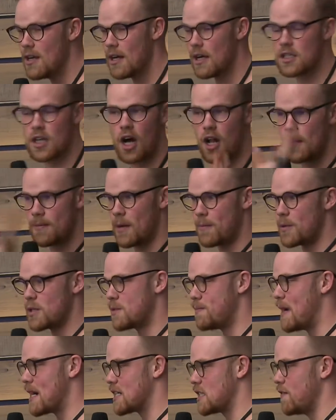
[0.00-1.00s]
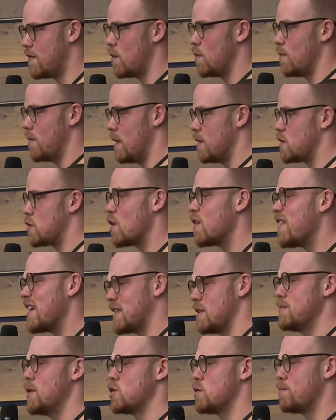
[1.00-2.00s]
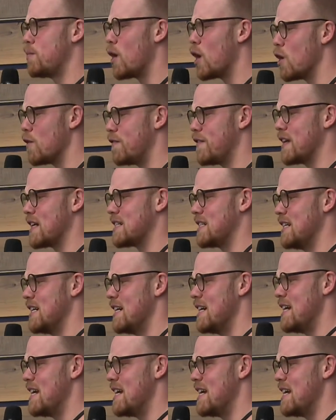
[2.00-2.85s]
It's all about perspective and it's sort of like the most perfect